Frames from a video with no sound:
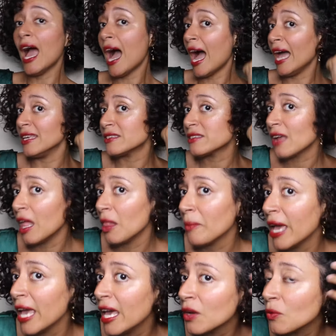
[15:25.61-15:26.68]
I style
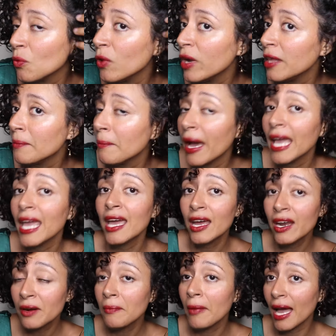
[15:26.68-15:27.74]
my hair with my
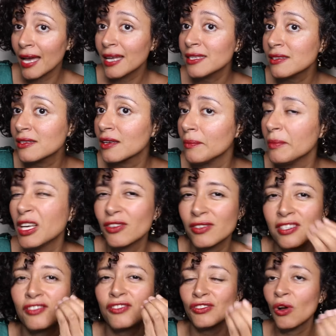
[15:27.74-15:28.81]
hair mask because
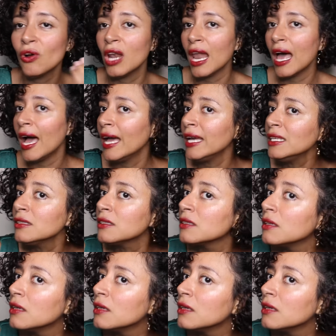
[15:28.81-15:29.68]
it's so light.